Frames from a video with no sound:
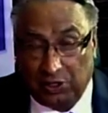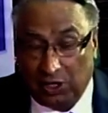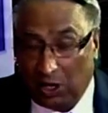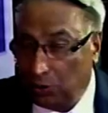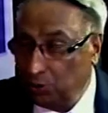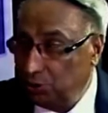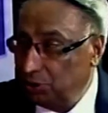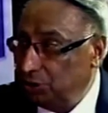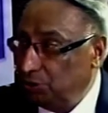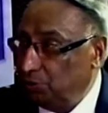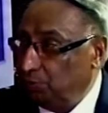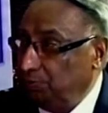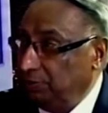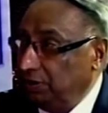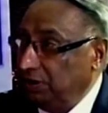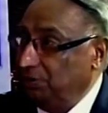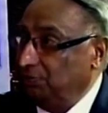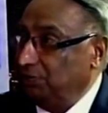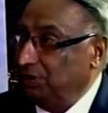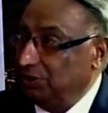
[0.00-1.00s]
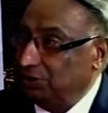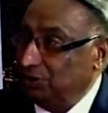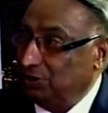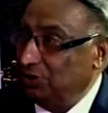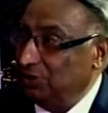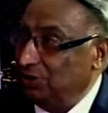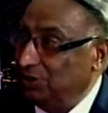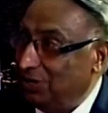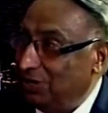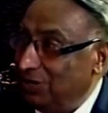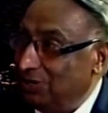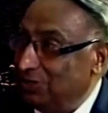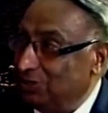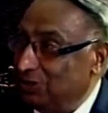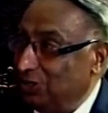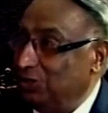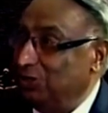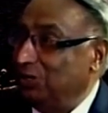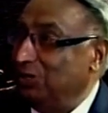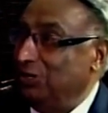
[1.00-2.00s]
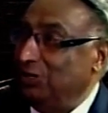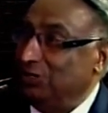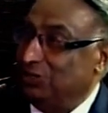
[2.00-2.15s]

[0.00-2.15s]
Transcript: How did you feel when she suddenly